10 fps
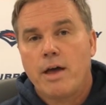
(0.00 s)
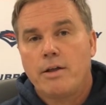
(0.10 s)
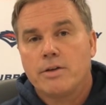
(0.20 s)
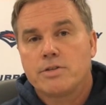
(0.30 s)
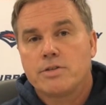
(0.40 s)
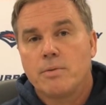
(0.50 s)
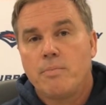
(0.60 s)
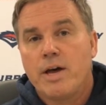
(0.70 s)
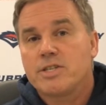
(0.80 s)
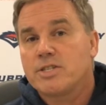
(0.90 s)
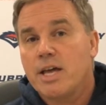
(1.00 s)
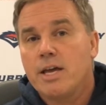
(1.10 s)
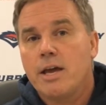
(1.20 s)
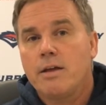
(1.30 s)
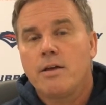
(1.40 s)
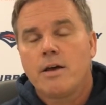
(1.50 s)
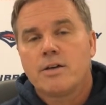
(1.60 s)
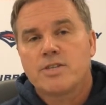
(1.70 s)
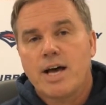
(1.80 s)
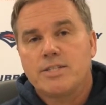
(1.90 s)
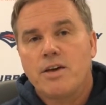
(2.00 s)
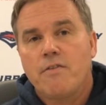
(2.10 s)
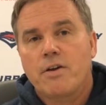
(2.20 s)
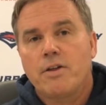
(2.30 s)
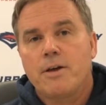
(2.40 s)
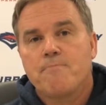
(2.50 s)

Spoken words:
is the best thinking scientifically